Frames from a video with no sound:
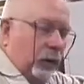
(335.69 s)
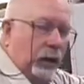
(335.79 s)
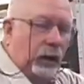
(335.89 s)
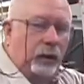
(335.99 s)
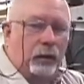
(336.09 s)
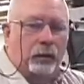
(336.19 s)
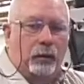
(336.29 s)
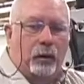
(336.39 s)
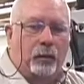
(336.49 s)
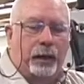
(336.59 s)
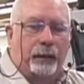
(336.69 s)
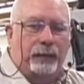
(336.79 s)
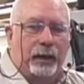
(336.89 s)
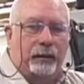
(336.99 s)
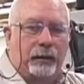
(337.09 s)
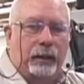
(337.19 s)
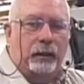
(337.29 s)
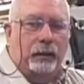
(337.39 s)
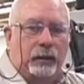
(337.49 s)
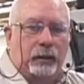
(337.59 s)
open up
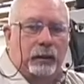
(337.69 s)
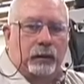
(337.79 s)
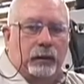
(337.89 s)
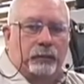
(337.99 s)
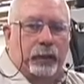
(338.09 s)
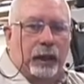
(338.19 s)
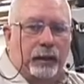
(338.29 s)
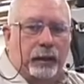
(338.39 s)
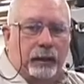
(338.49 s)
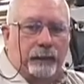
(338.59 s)
that plug,